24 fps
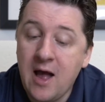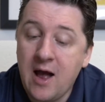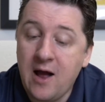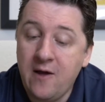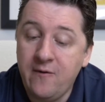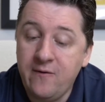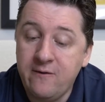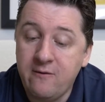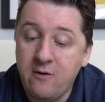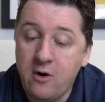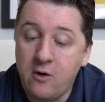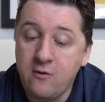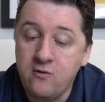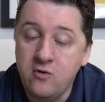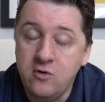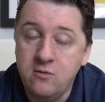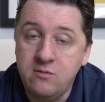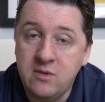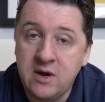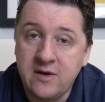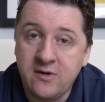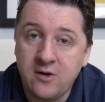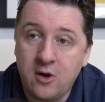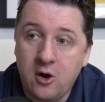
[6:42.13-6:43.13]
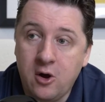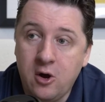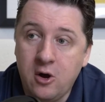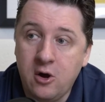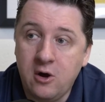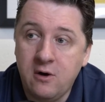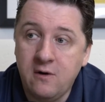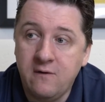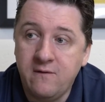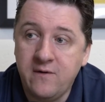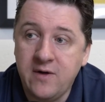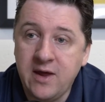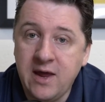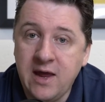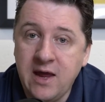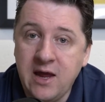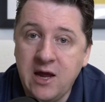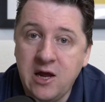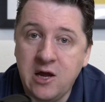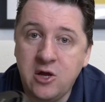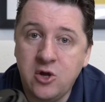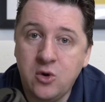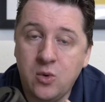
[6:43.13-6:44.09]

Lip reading: and there are rumours of a